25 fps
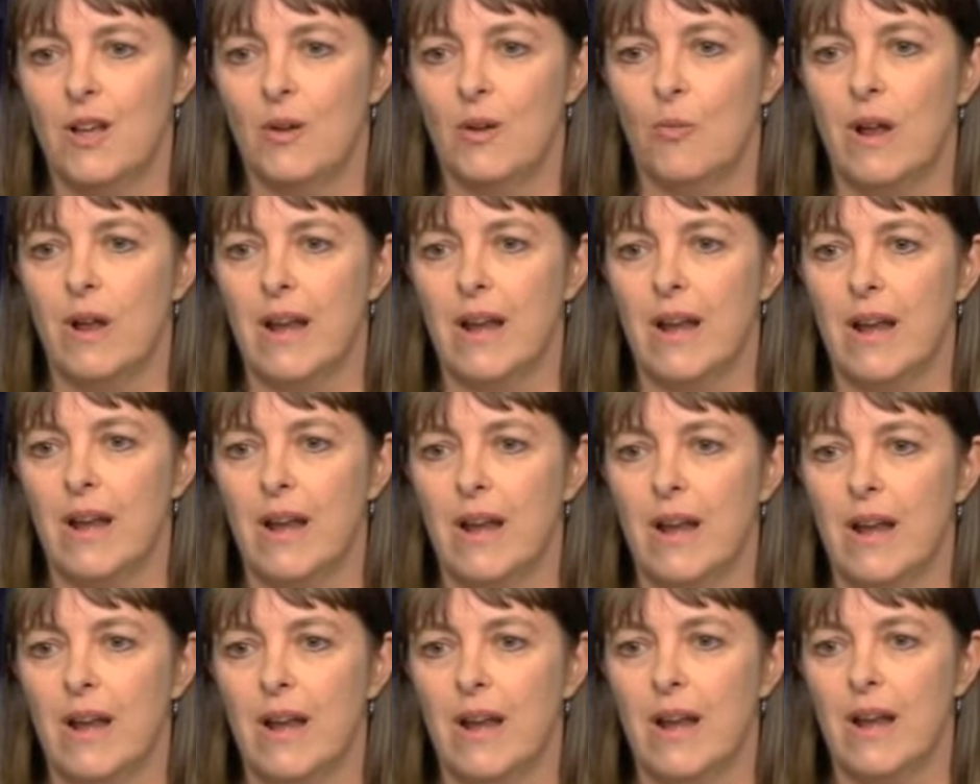when
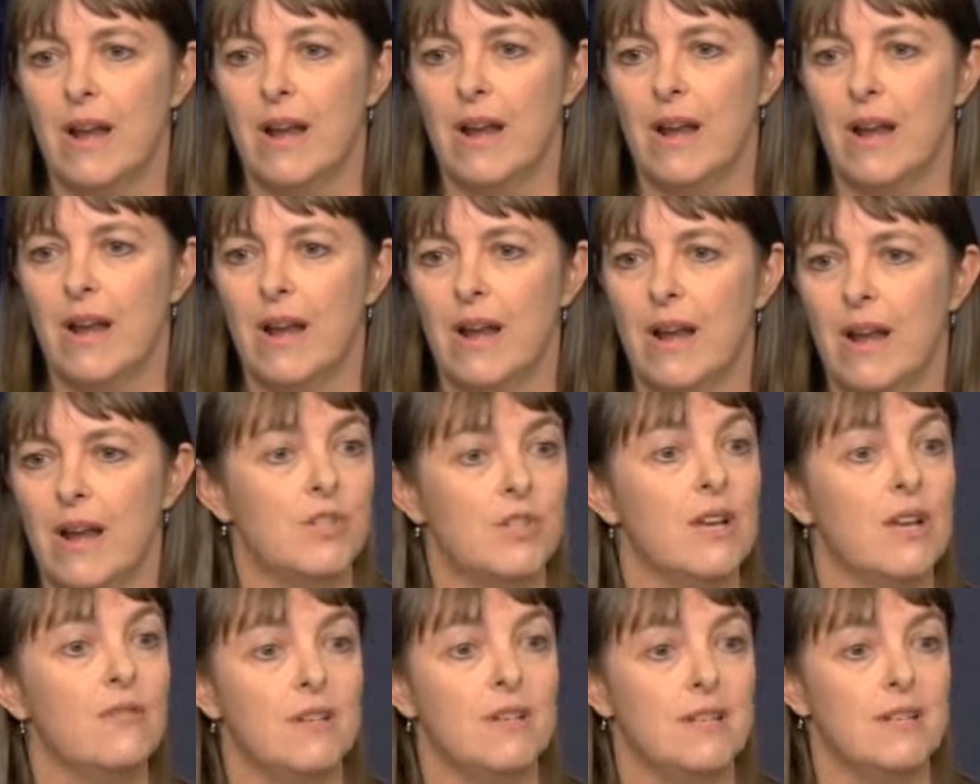actually, almost
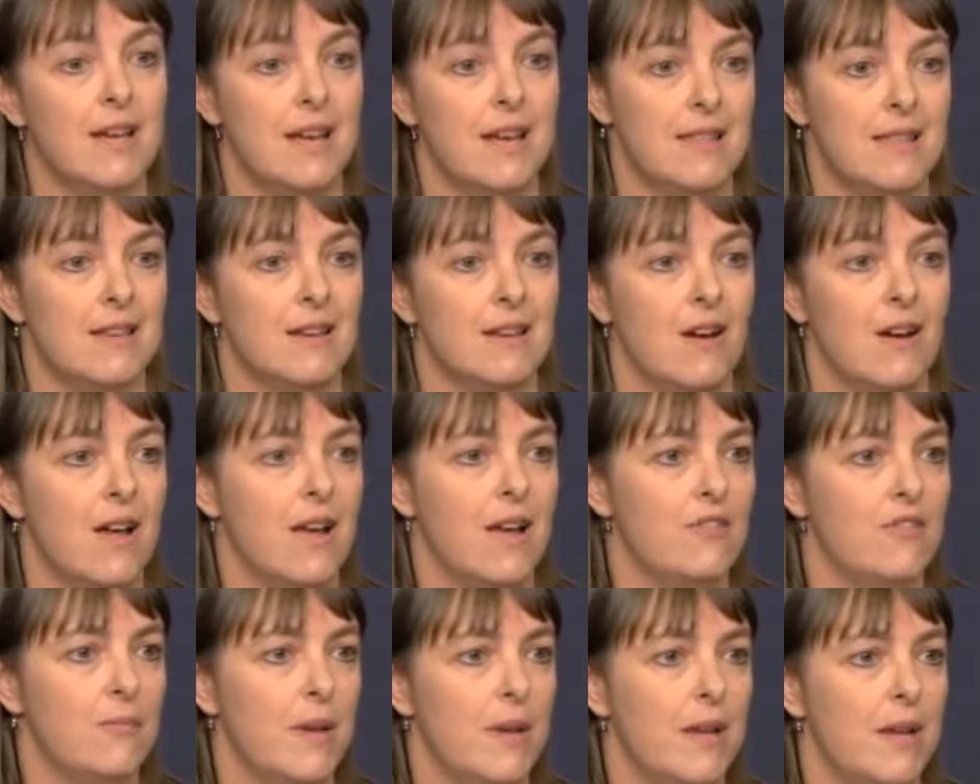every day that I
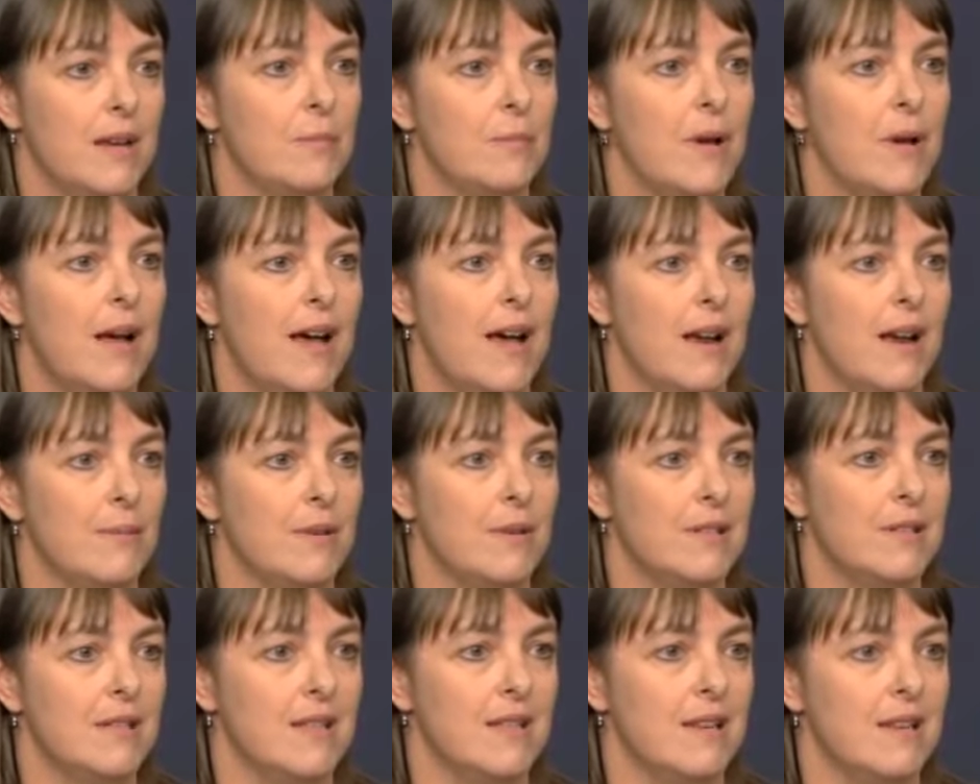have been in
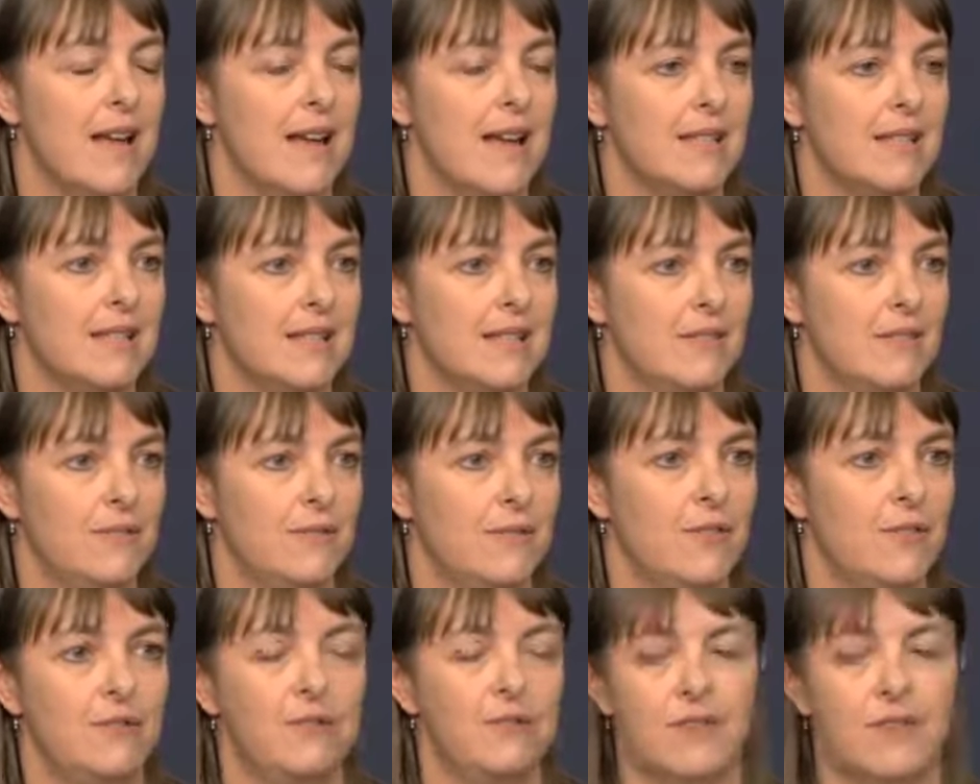Parliament in the last
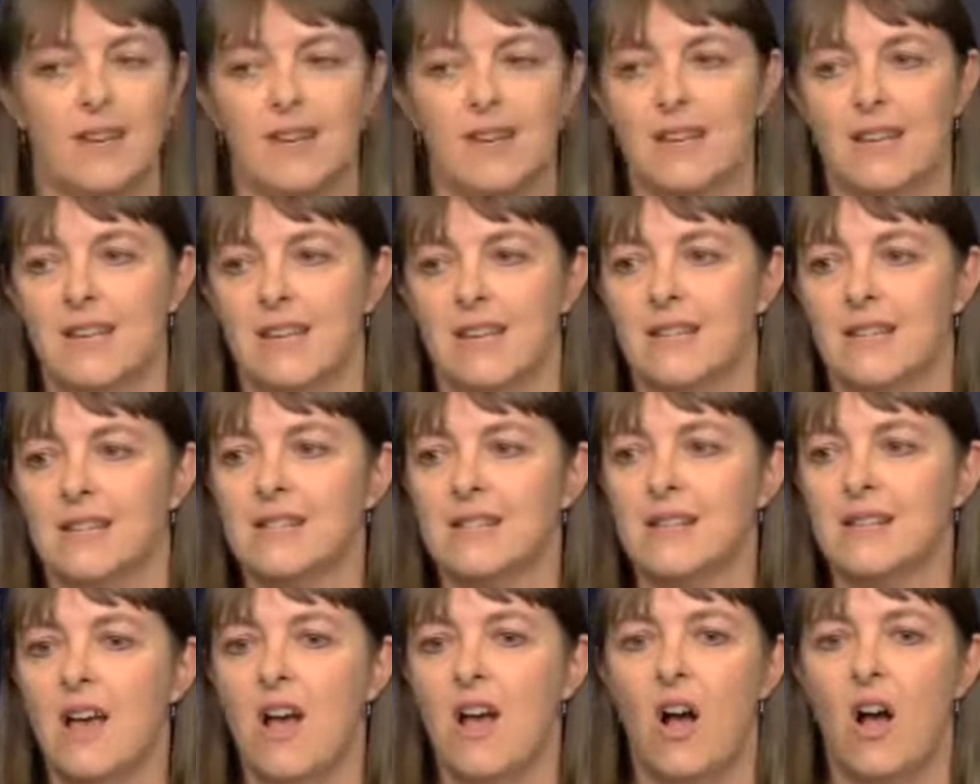15
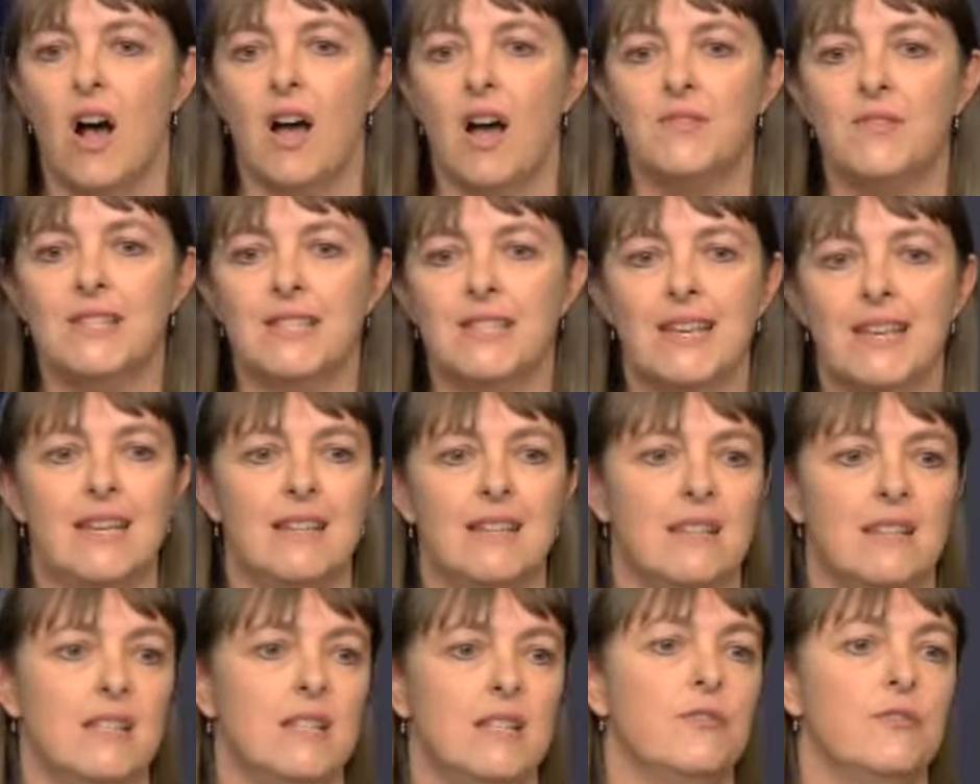years, I've
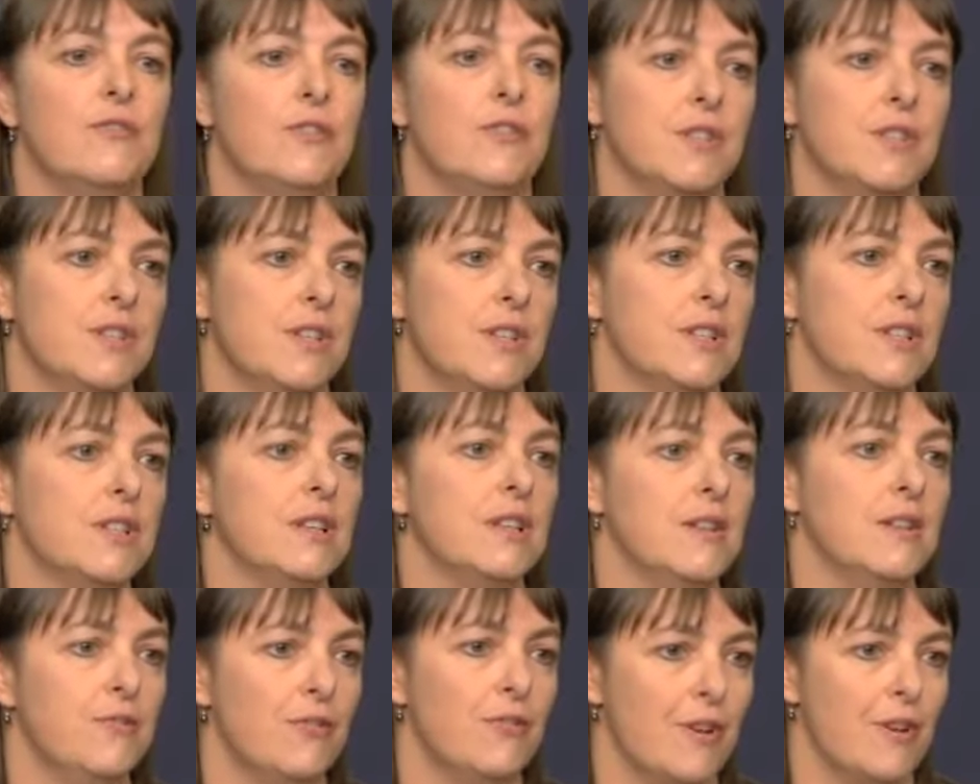seen the difference that
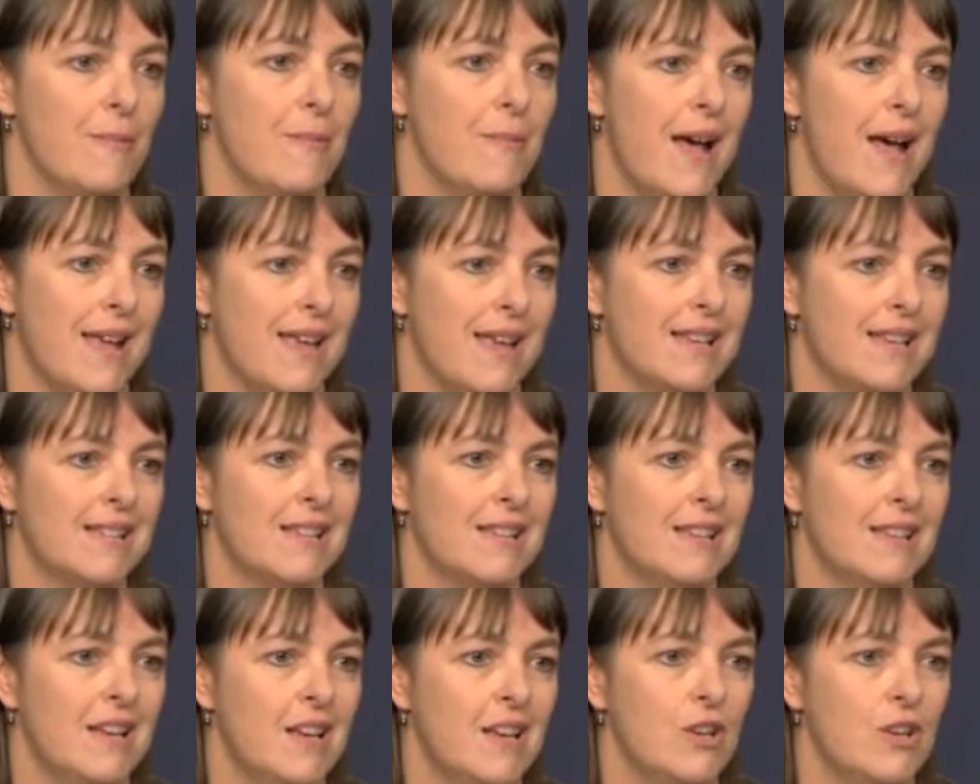delivery
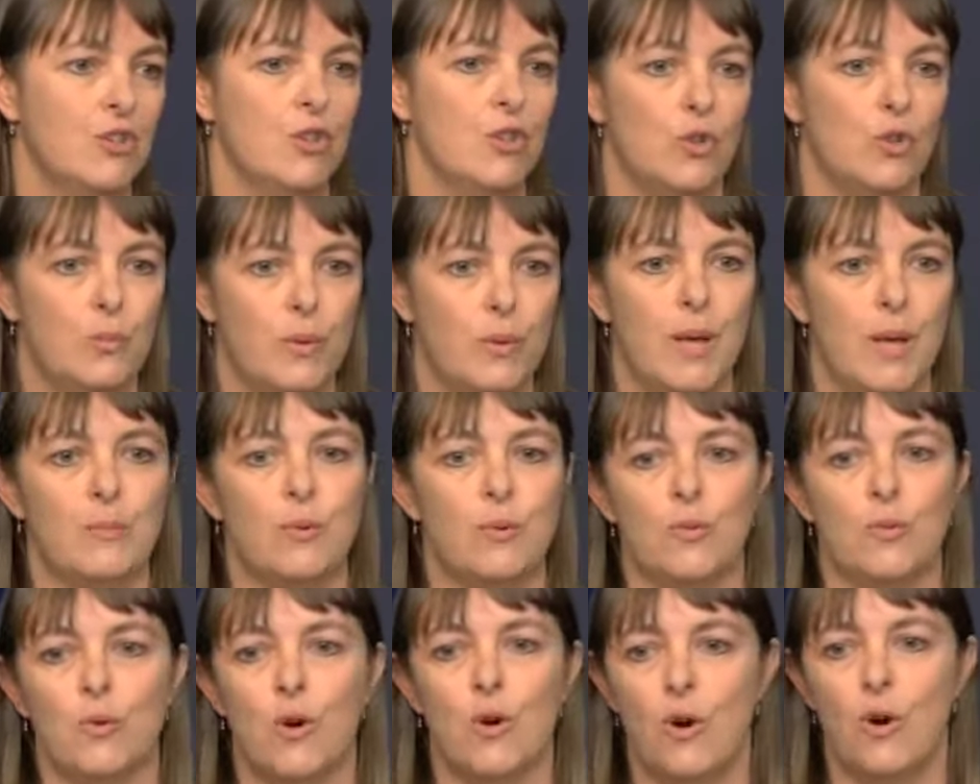makes to
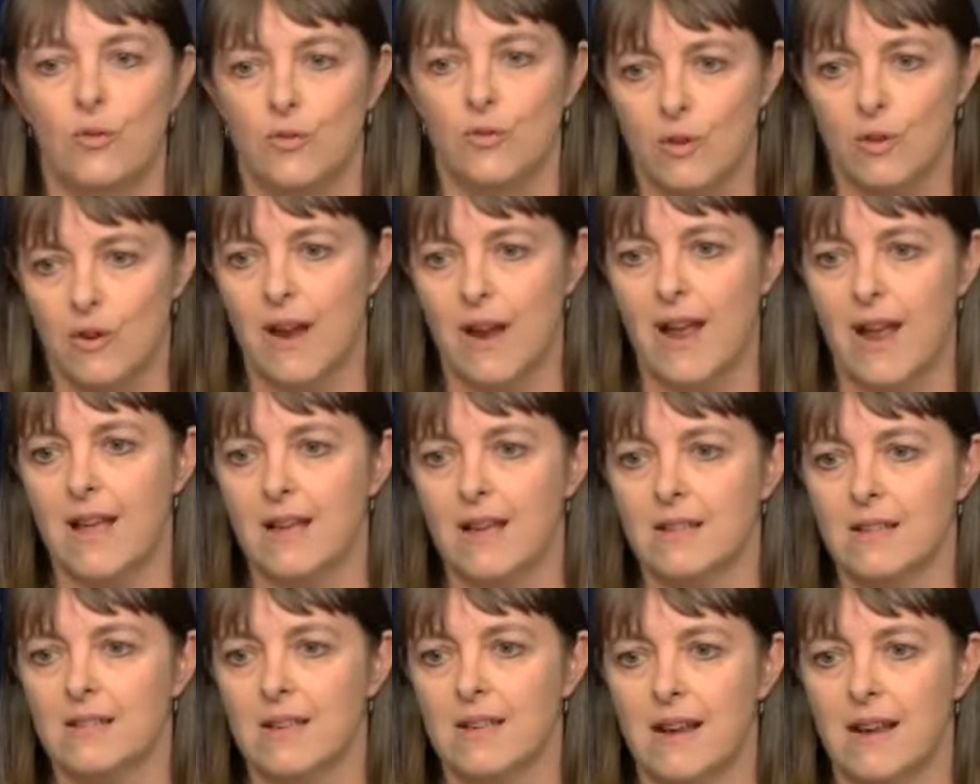people on the ground.